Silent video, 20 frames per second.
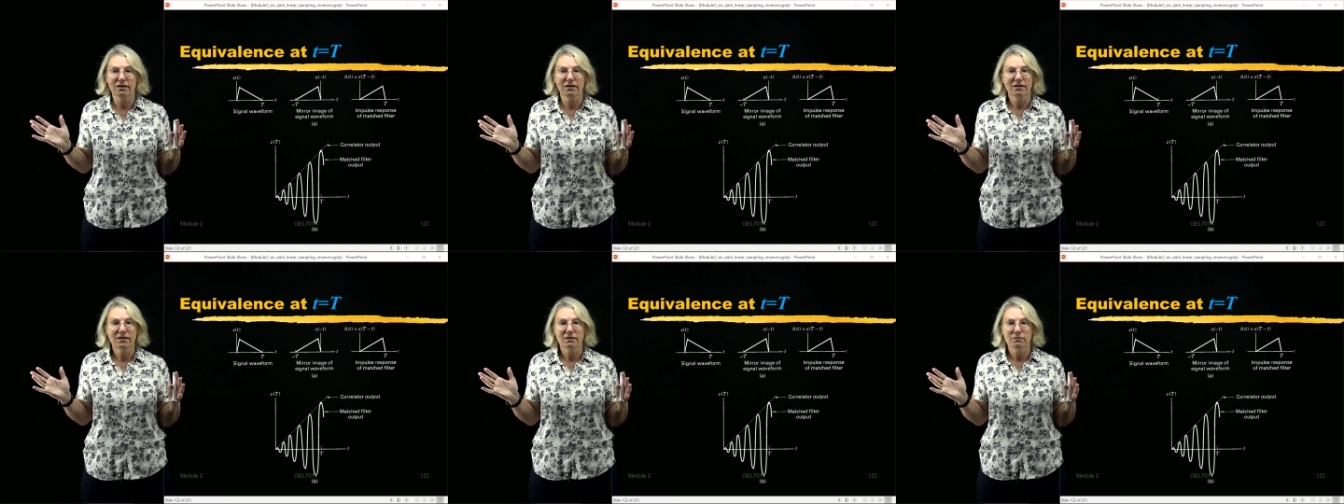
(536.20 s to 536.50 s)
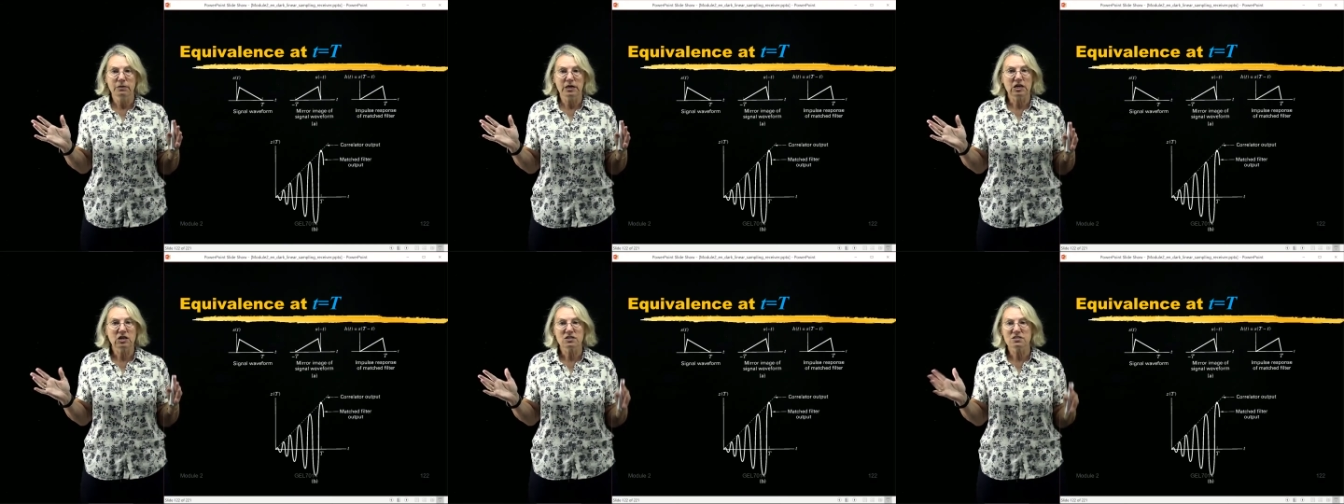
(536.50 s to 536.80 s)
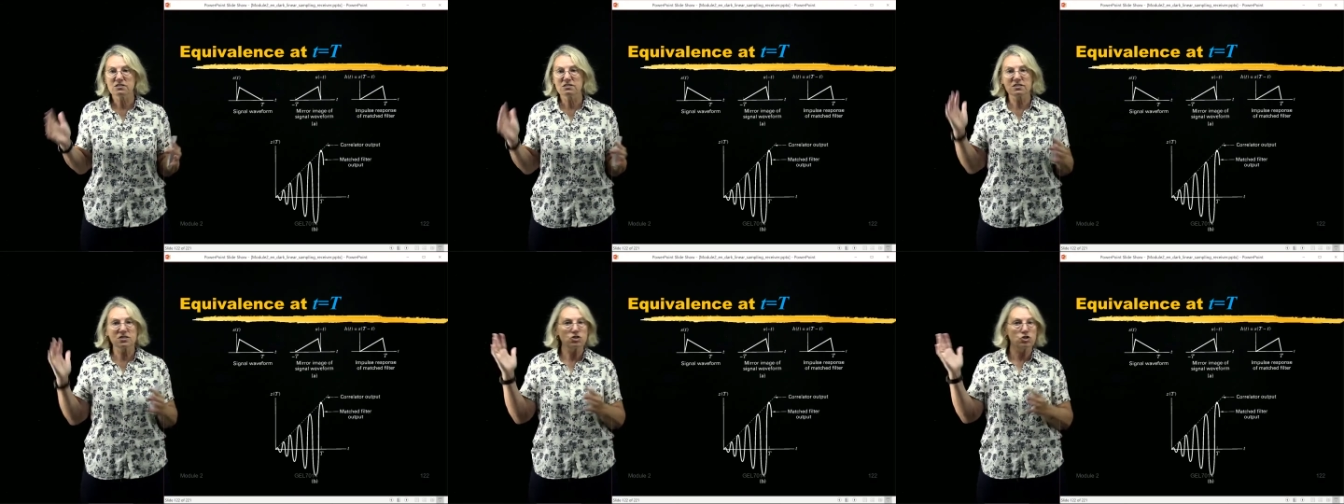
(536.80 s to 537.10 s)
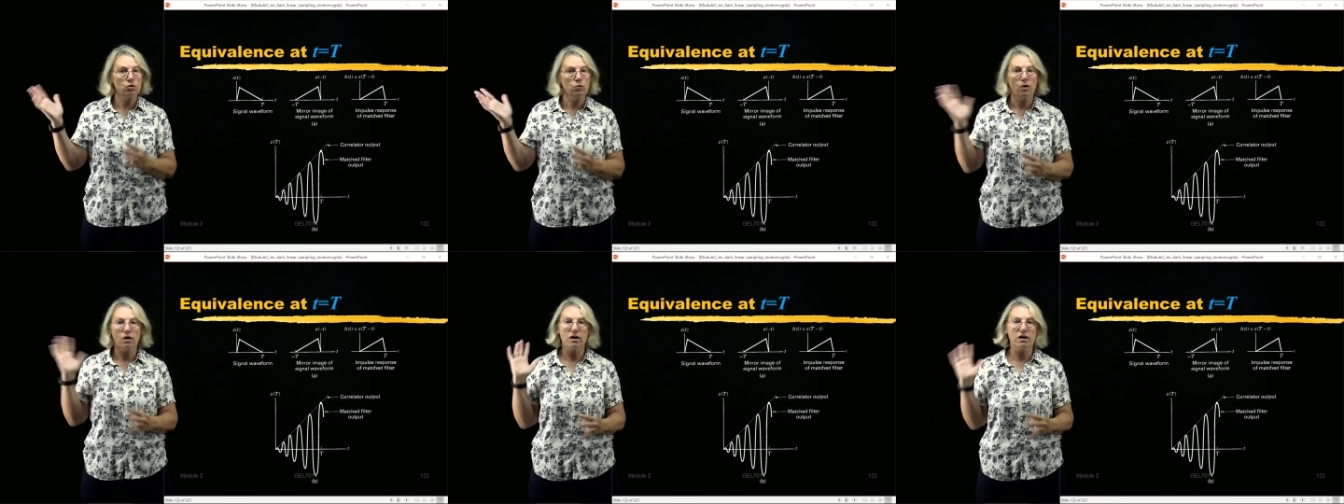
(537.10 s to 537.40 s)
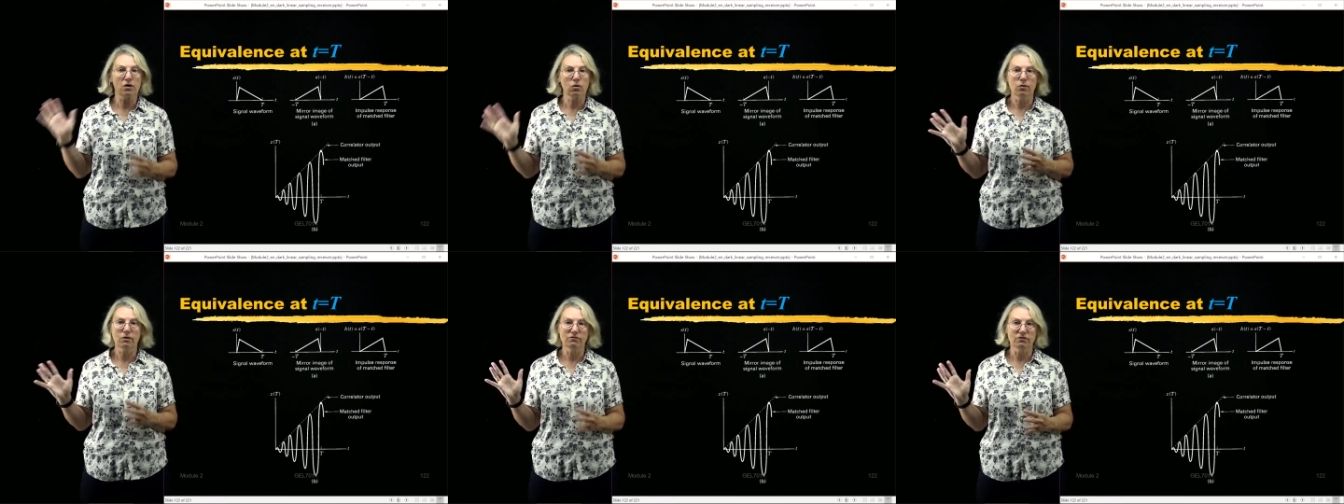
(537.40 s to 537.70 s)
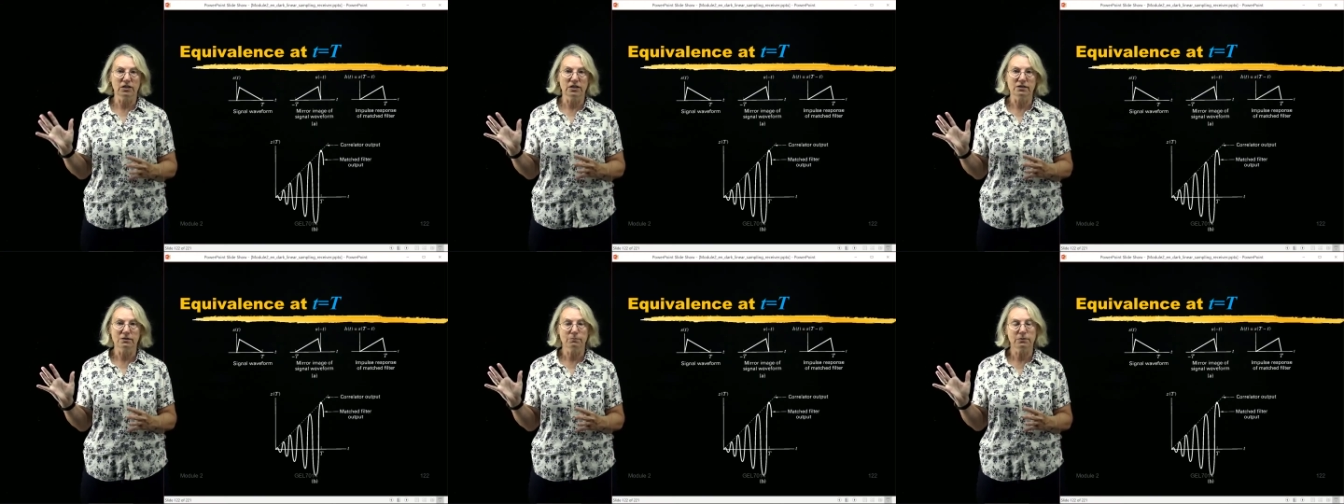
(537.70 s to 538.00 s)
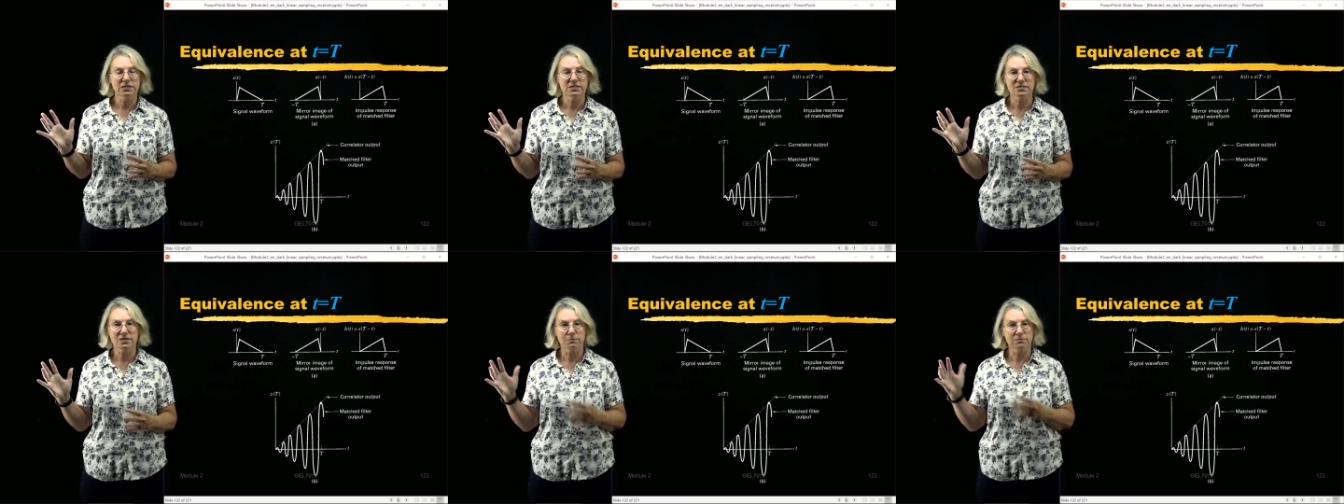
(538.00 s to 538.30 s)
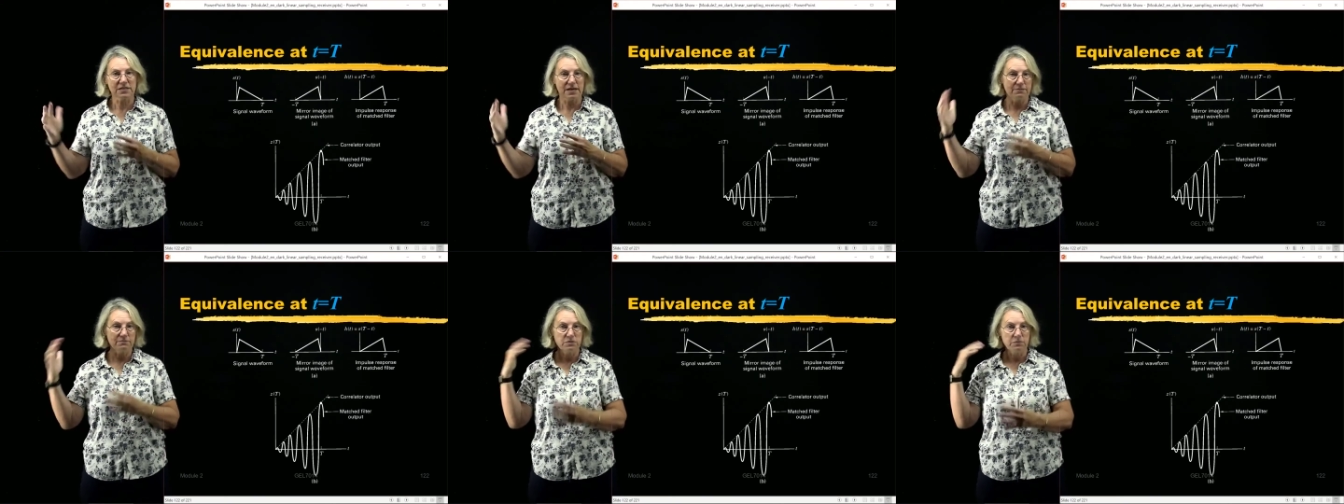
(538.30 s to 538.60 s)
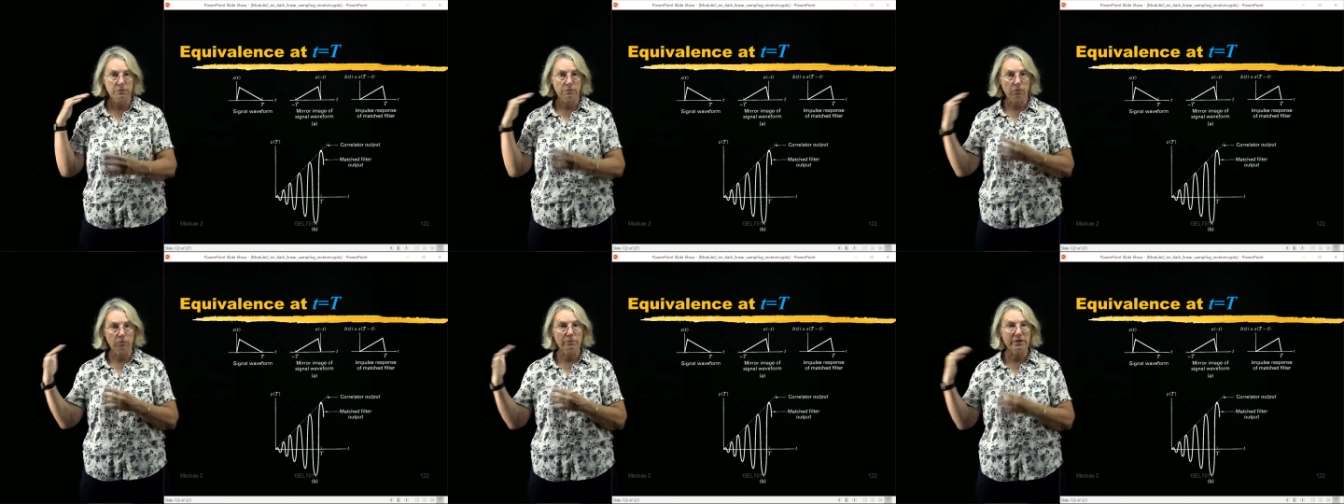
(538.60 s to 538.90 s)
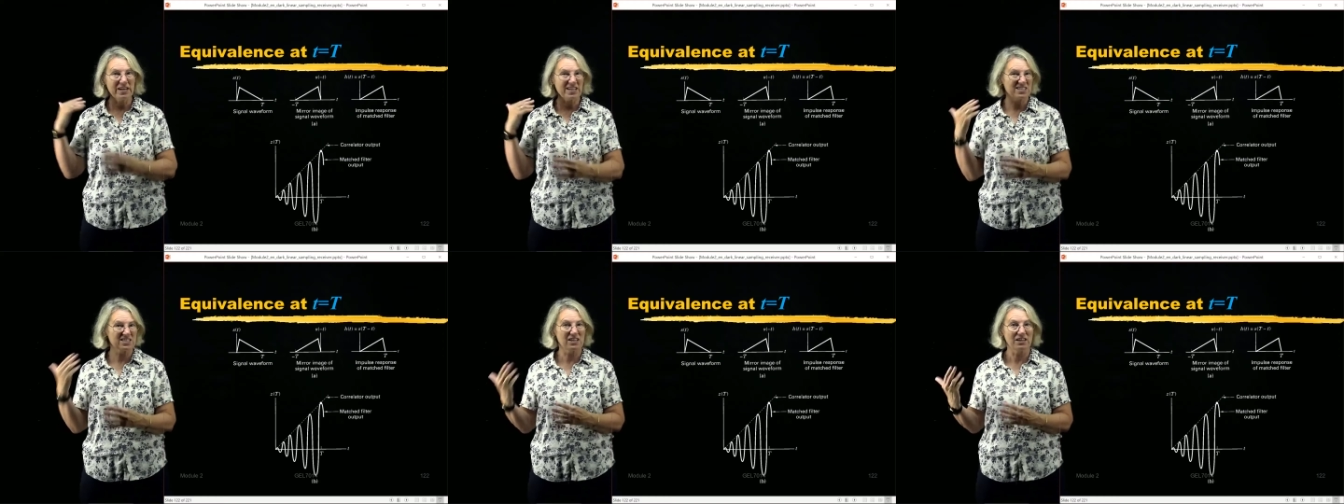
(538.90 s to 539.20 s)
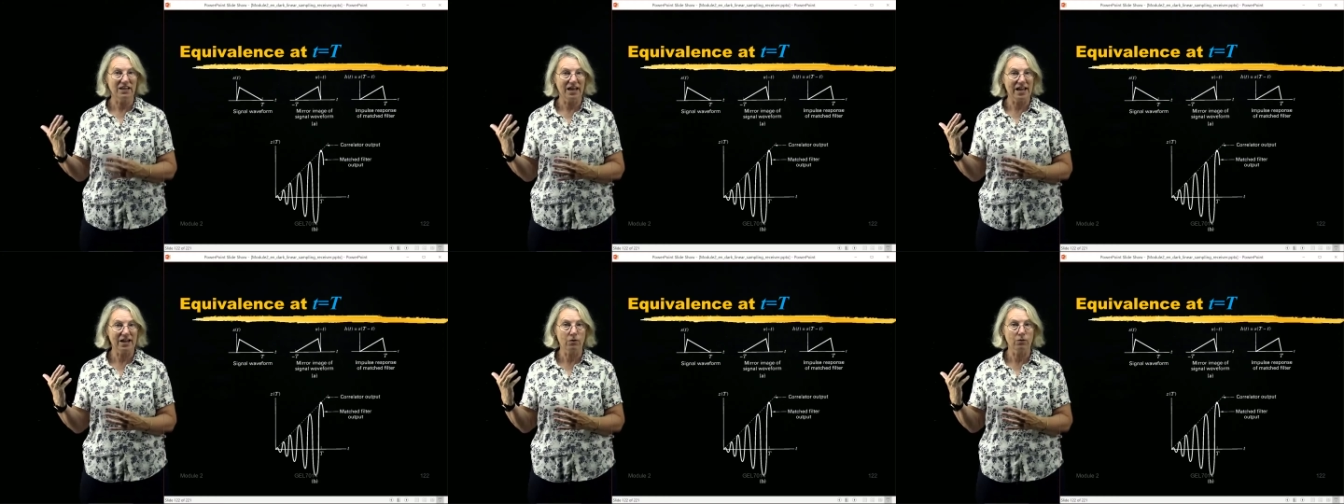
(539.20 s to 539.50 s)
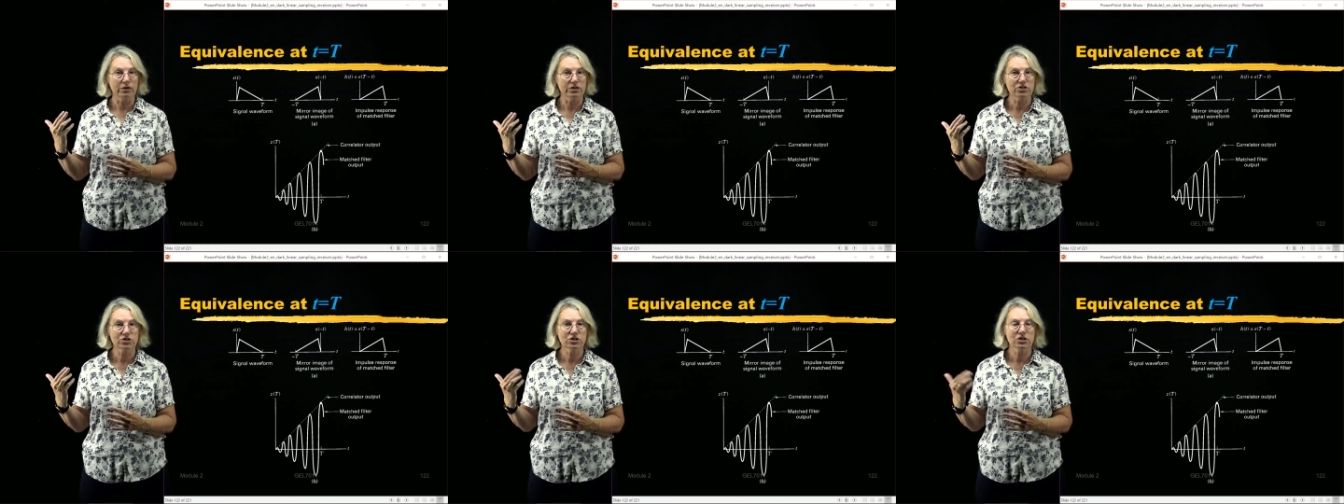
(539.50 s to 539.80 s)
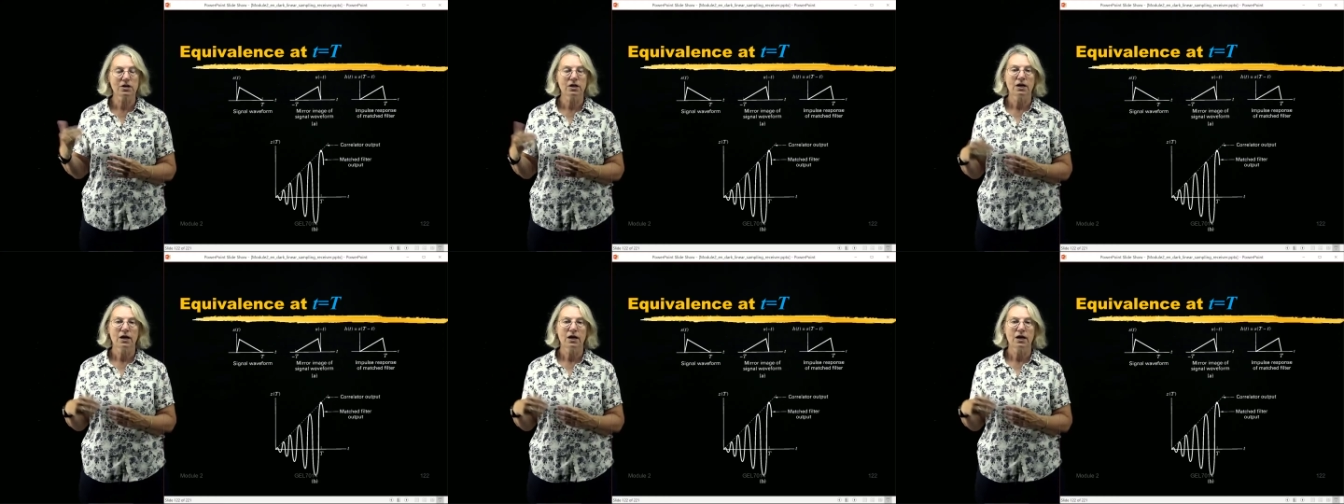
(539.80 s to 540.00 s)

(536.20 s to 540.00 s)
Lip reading: because the two are equivalent, but sometimes people mix the language